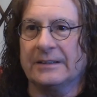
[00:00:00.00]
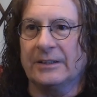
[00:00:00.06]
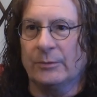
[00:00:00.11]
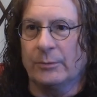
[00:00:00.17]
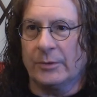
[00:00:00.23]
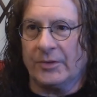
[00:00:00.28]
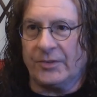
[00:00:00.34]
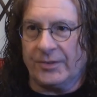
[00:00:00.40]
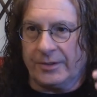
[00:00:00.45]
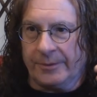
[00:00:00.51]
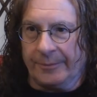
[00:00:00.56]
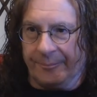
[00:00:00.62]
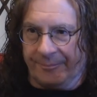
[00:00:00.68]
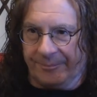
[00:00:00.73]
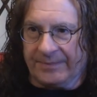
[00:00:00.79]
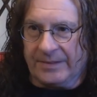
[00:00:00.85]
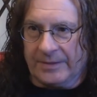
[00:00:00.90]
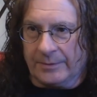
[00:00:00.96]
He was
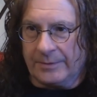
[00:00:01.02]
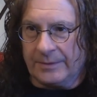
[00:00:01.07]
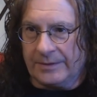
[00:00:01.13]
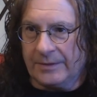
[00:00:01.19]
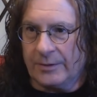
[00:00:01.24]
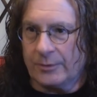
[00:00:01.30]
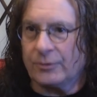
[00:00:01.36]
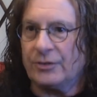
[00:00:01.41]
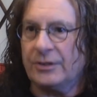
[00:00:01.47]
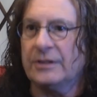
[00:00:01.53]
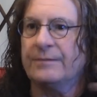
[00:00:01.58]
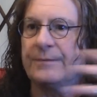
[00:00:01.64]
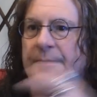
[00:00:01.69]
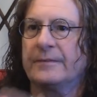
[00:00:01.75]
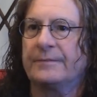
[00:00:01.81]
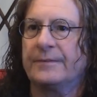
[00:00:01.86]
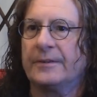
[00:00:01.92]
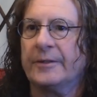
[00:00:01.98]
um, the you know chief
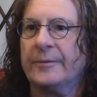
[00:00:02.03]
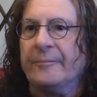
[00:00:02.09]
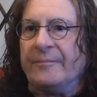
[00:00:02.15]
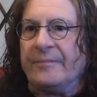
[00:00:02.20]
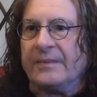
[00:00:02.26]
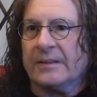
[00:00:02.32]
of uh,